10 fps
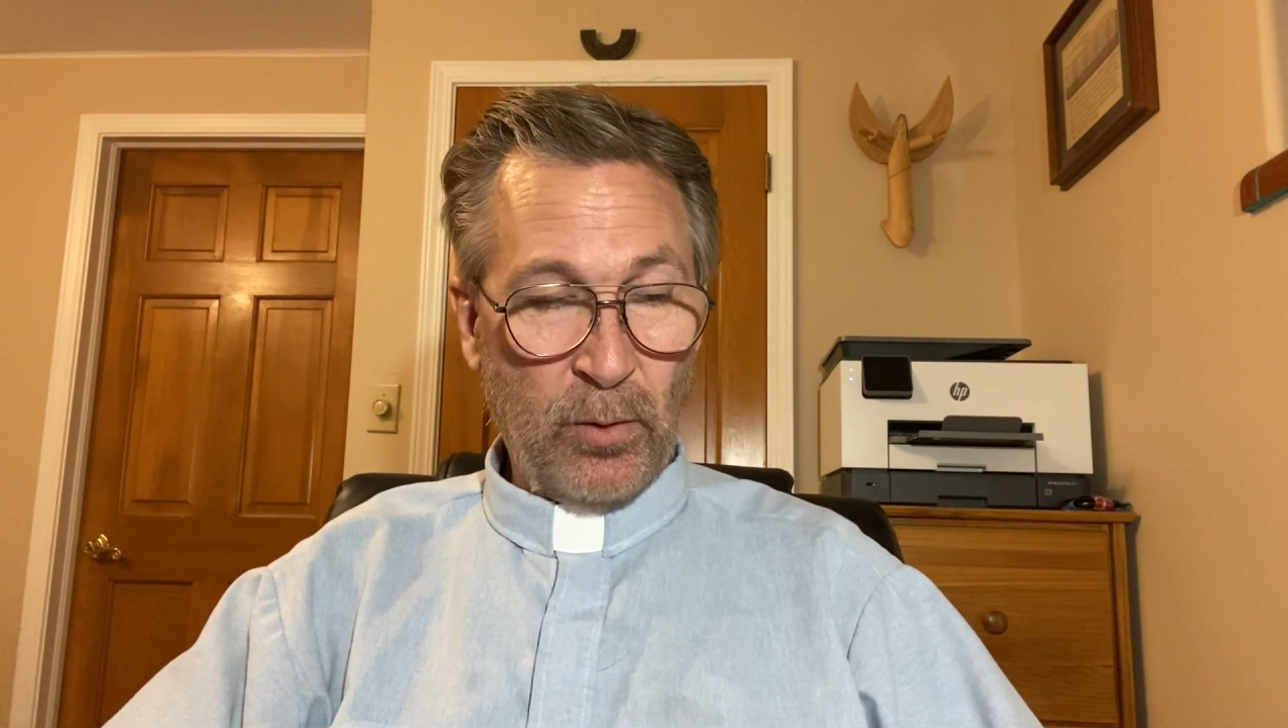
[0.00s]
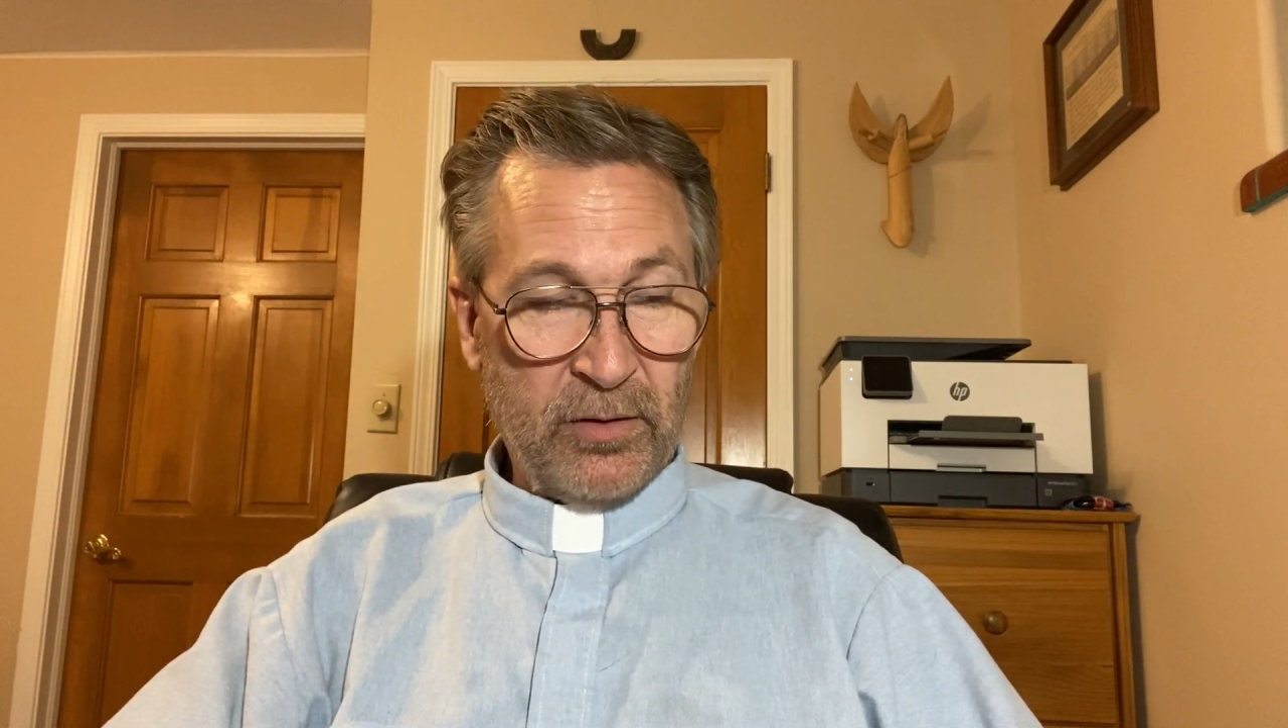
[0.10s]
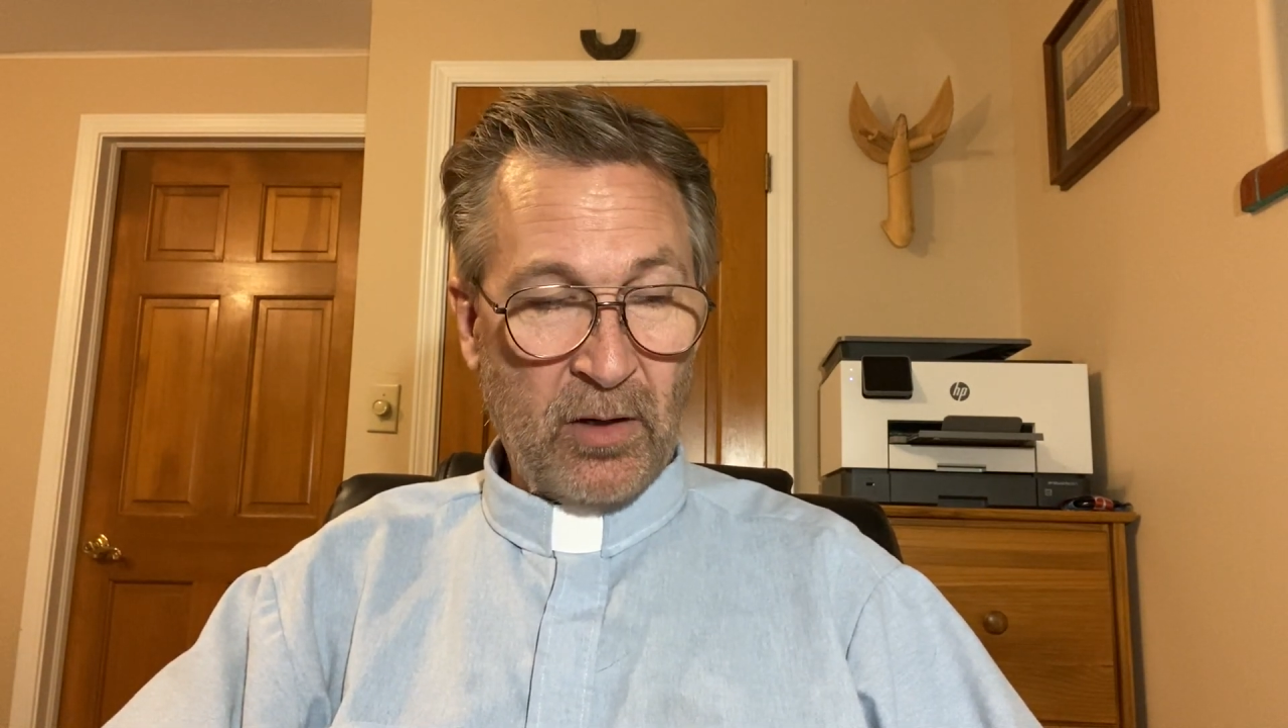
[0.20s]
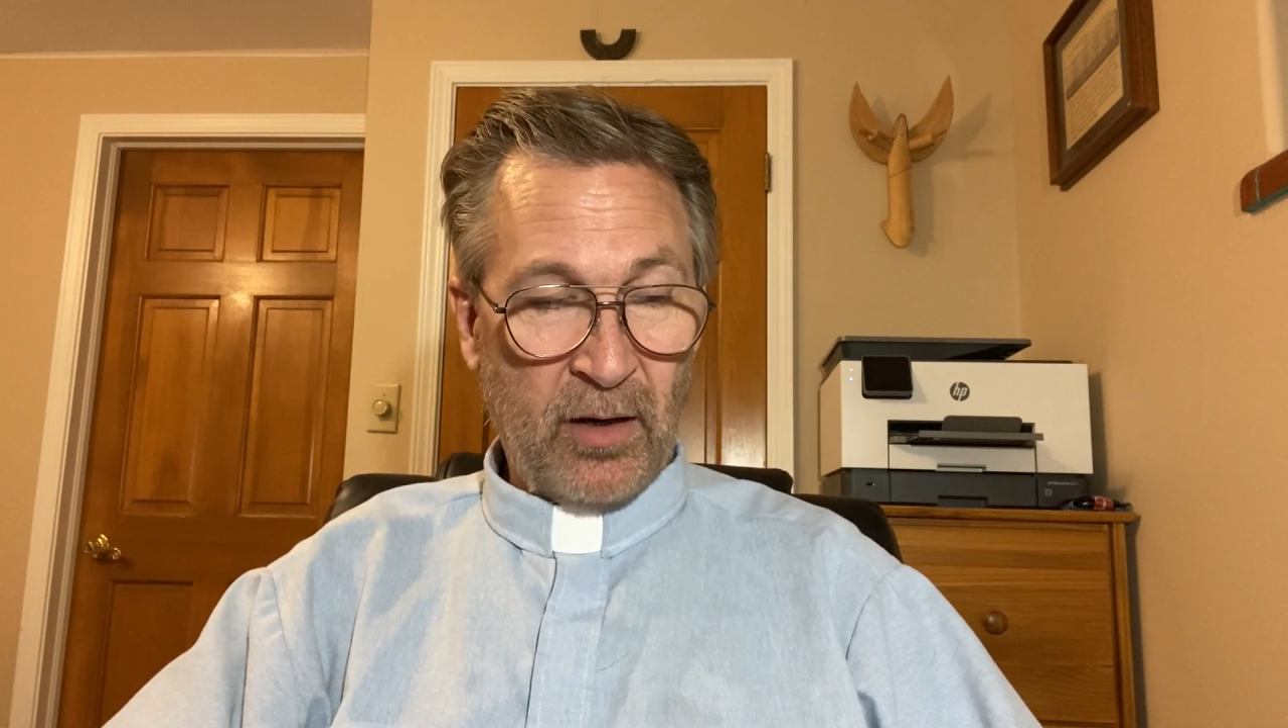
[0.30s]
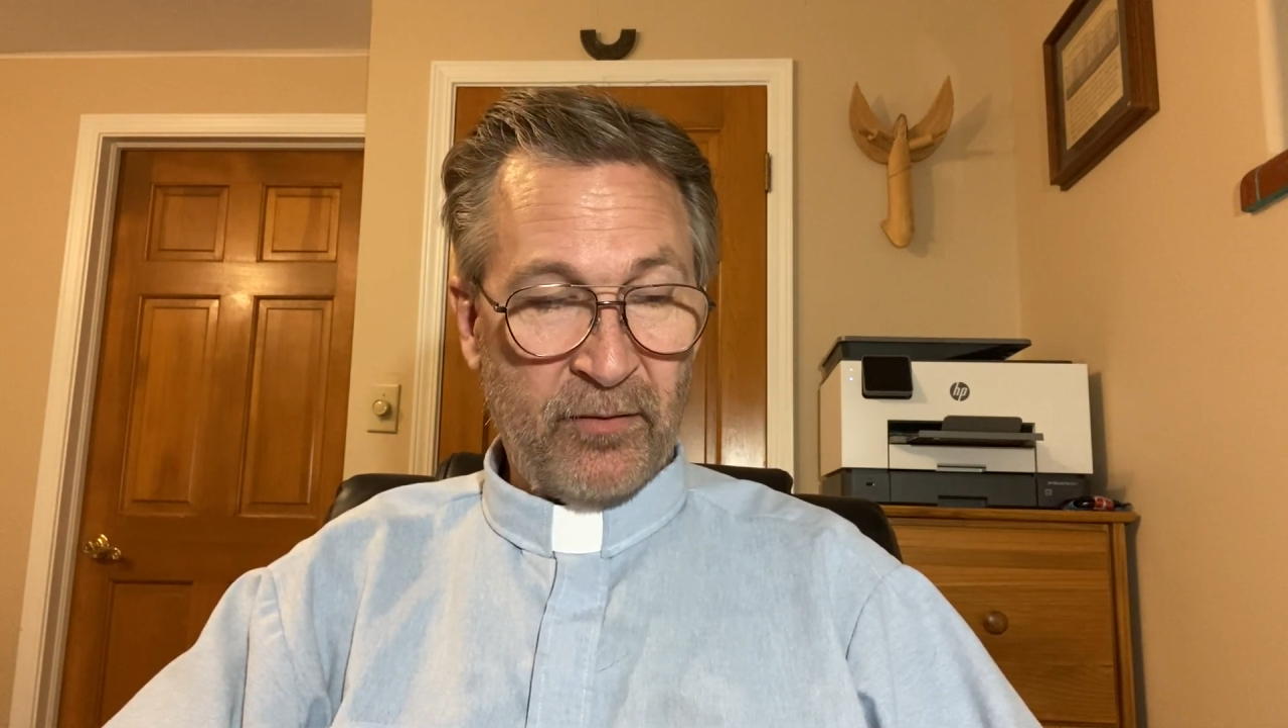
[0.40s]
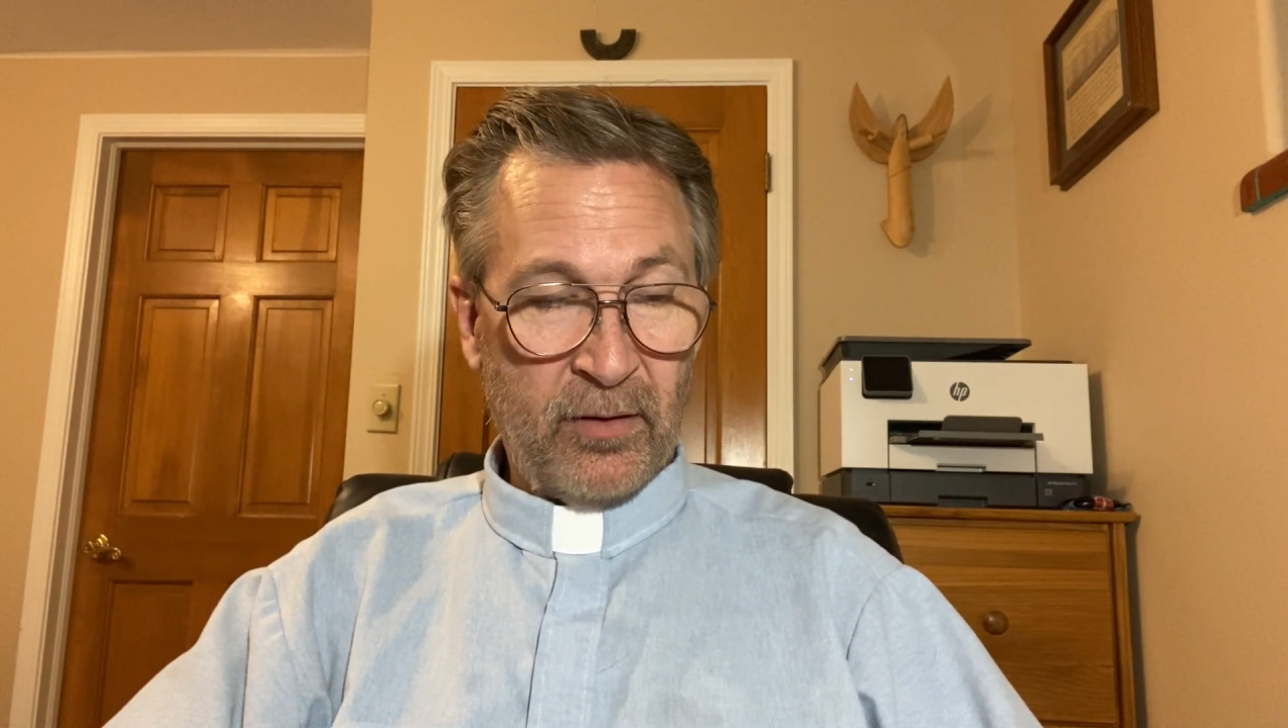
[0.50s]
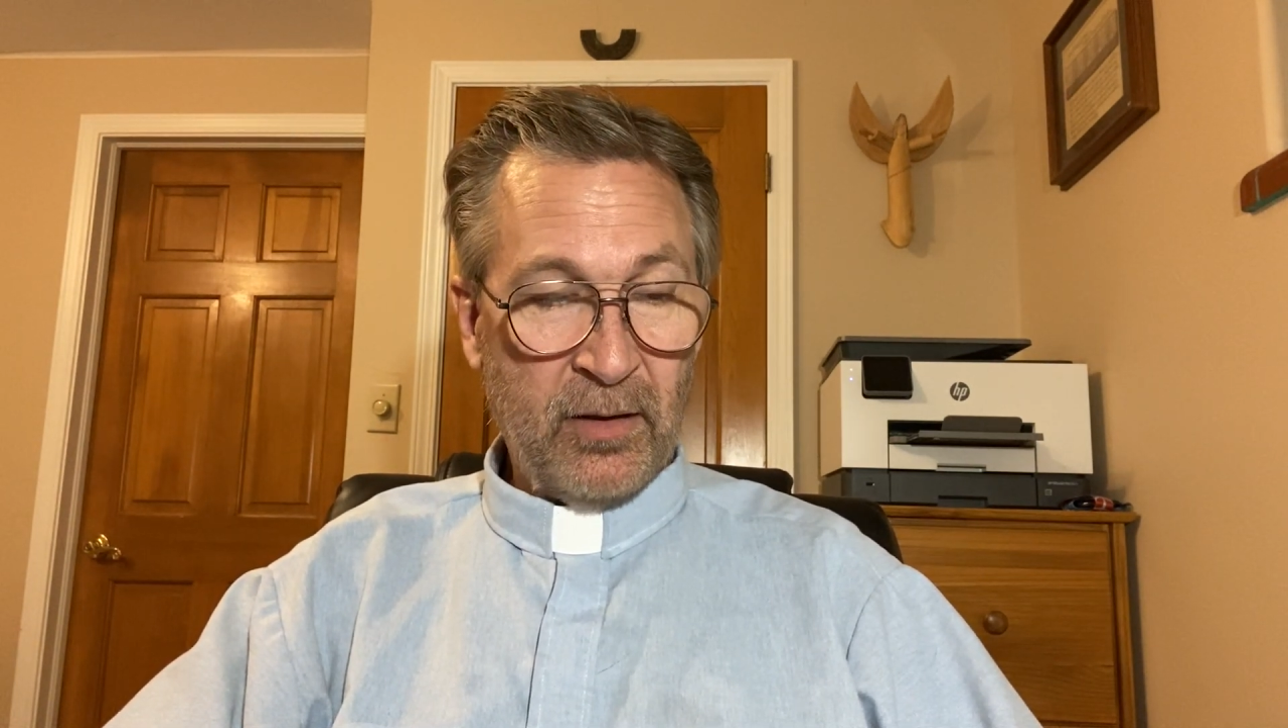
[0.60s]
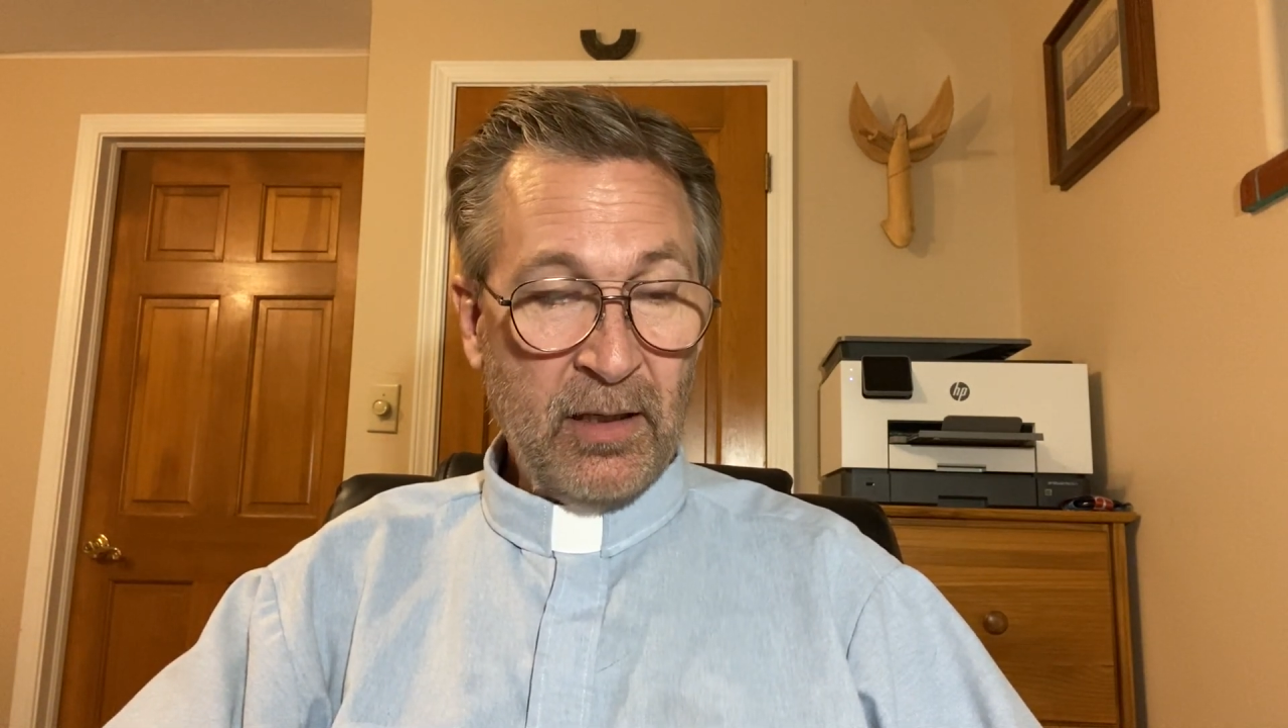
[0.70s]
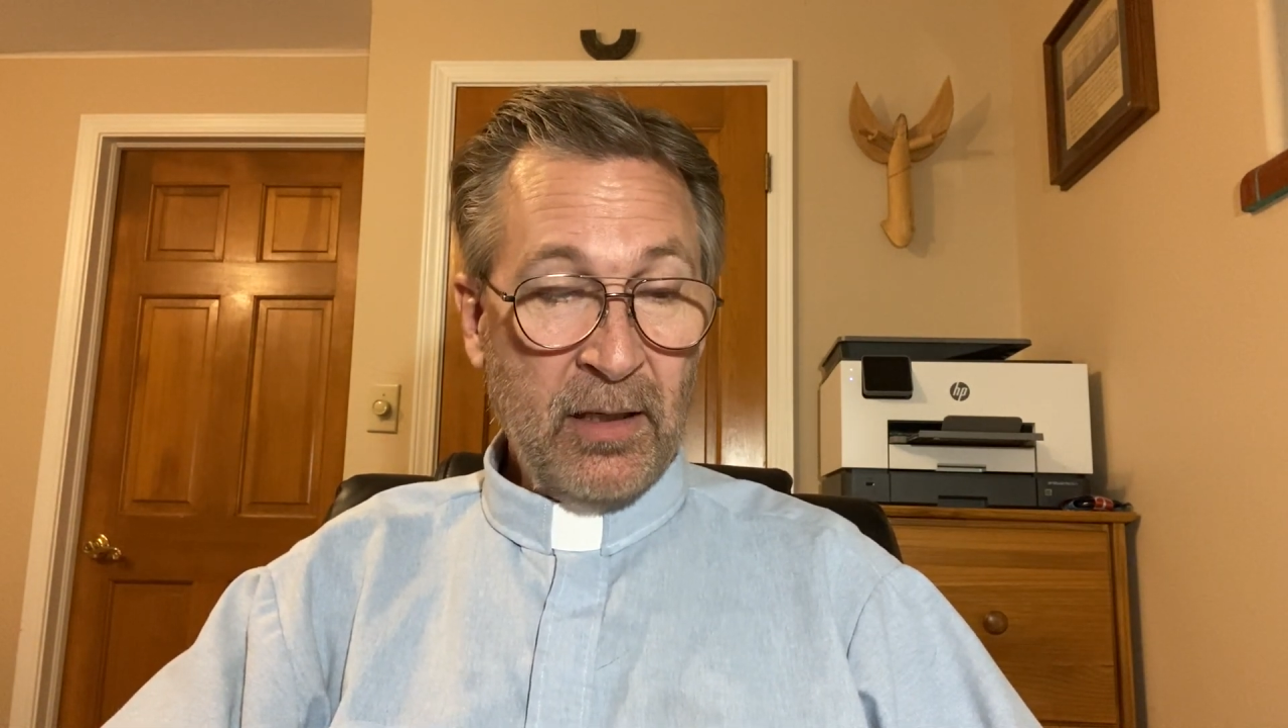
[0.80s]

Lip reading: woodcarver.